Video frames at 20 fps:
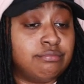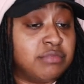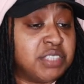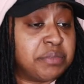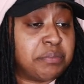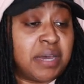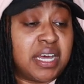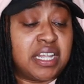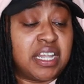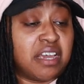
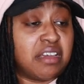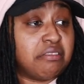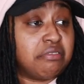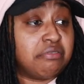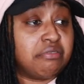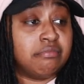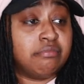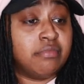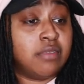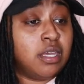It's my
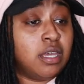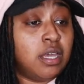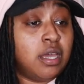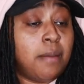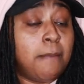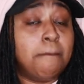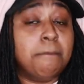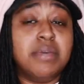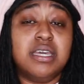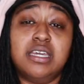life.
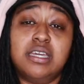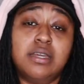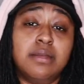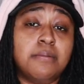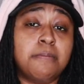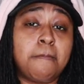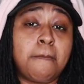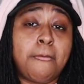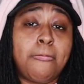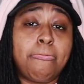
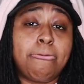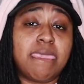B,